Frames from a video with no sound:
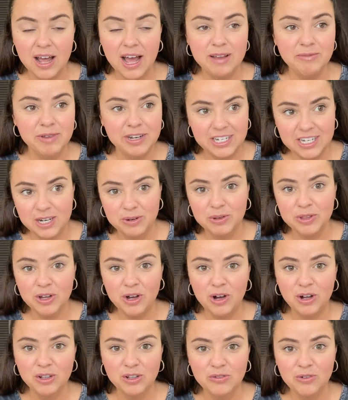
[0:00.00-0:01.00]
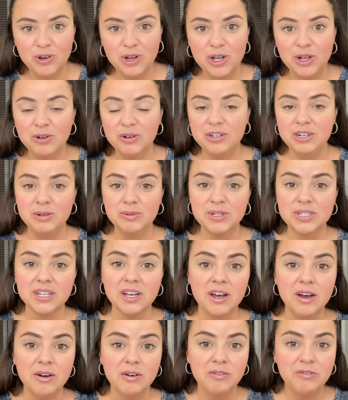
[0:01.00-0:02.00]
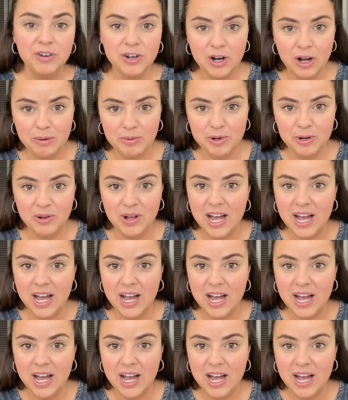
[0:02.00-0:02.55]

I did it with olive oil and it was phenomenal.